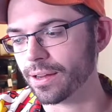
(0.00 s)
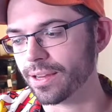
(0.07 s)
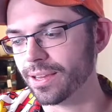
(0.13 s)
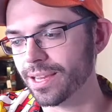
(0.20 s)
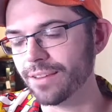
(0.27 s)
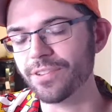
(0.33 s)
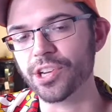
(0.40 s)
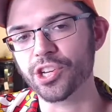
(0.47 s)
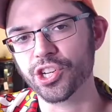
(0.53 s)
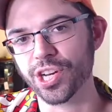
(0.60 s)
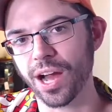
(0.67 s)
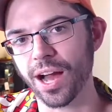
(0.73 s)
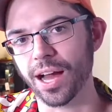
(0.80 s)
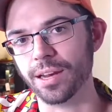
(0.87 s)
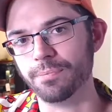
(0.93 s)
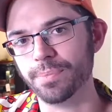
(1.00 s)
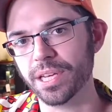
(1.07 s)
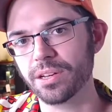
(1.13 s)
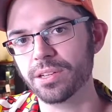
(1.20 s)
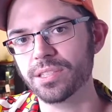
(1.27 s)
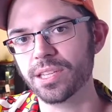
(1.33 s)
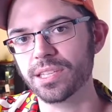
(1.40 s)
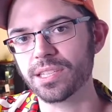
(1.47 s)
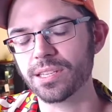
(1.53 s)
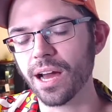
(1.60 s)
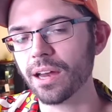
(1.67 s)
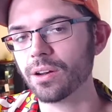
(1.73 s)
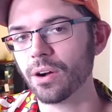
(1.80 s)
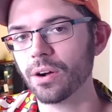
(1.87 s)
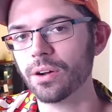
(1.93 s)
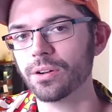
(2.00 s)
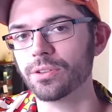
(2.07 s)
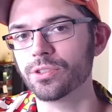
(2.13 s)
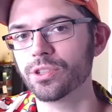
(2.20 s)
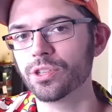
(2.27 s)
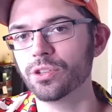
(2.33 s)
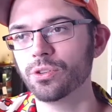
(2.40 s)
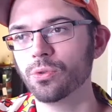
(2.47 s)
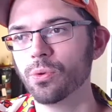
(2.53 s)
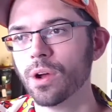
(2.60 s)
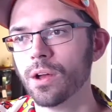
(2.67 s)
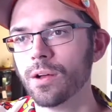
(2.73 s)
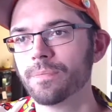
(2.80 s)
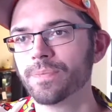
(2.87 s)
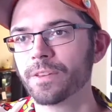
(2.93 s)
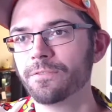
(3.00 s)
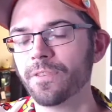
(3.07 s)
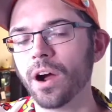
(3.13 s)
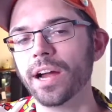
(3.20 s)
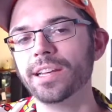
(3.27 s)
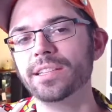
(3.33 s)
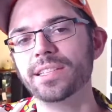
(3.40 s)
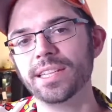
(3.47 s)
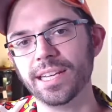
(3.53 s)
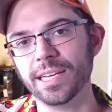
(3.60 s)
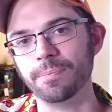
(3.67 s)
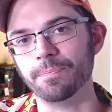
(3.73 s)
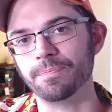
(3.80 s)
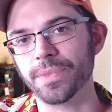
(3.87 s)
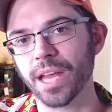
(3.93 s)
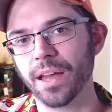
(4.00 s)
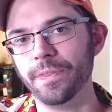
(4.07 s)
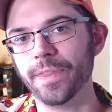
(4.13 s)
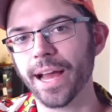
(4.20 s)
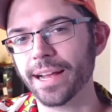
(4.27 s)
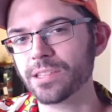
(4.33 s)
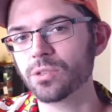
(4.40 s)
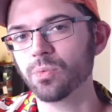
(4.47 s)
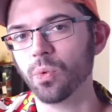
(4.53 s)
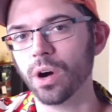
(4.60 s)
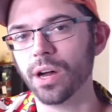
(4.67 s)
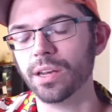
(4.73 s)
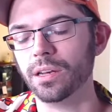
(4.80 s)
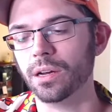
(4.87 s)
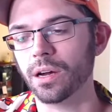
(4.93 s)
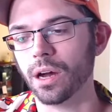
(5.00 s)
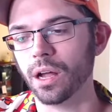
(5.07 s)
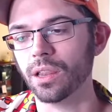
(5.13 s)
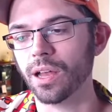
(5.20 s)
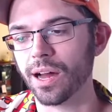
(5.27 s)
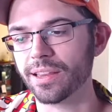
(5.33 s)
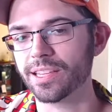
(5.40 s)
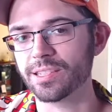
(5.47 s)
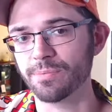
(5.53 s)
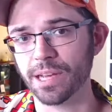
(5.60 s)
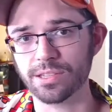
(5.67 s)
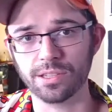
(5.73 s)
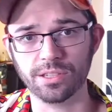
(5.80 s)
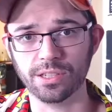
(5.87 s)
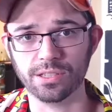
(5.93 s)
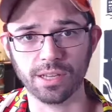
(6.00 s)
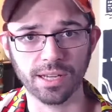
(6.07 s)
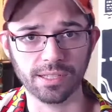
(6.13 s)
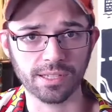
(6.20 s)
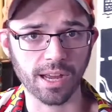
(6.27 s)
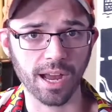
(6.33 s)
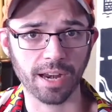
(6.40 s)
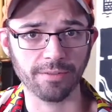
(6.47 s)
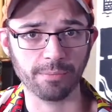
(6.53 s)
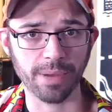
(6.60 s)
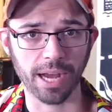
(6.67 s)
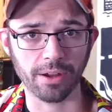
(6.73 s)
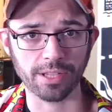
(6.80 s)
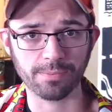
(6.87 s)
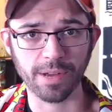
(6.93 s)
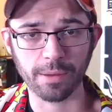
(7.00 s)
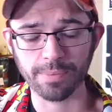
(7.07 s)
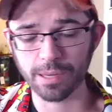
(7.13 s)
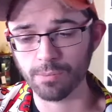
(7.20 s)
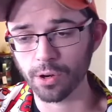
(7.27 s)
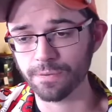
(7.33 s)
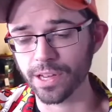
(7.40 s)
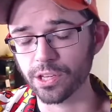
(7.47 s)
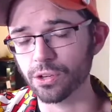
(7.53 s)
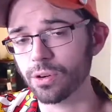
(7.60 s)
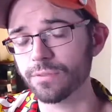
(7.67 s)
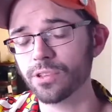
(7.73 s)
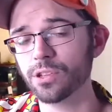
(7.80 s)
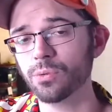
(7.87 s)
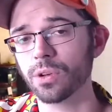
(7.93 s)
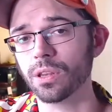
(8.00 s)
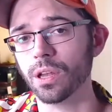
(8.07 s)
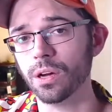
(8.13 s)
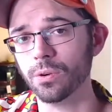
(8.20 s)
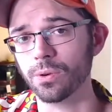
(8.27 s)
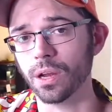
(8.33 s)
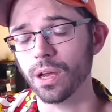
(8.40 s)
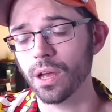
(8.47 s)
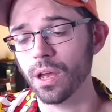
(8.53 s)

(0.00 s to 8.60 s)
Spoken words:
give it a shot, because it's not hard to find a team. And that's what a lot of this message is kind of about. It's about being motivated. You don't have to do it alone.